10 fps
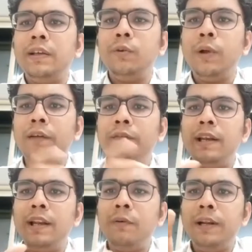You have
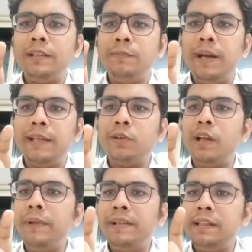nowadays
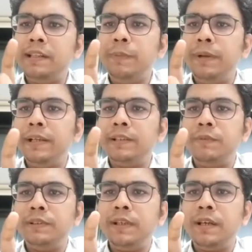midazolam nasal sprays,
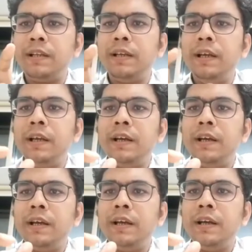which are
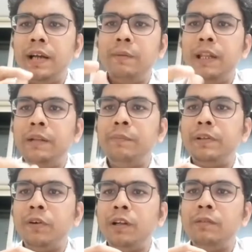
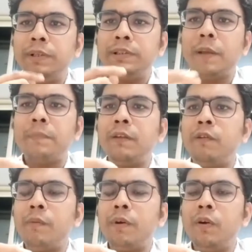available on
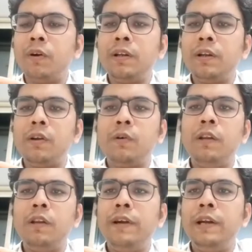prescription from a doctor or a
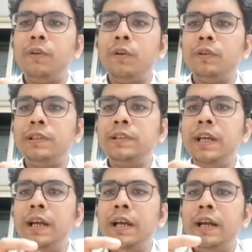qualified neurologist,
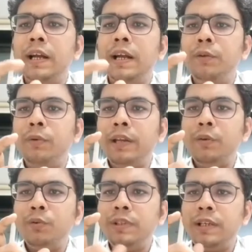and you can
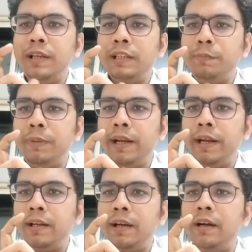use it and spray
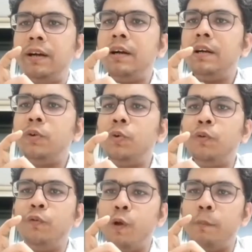it 2
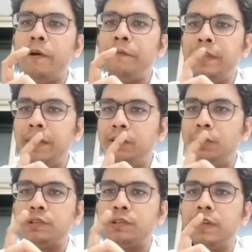to 4 puffs in each
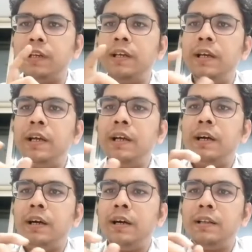nostril.
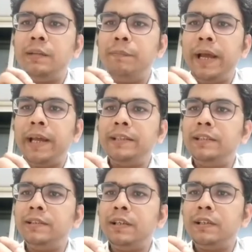The package
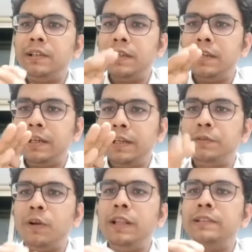insert
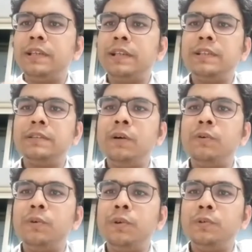gives all the instructions
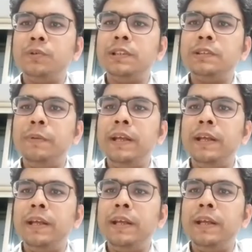how to use the spray.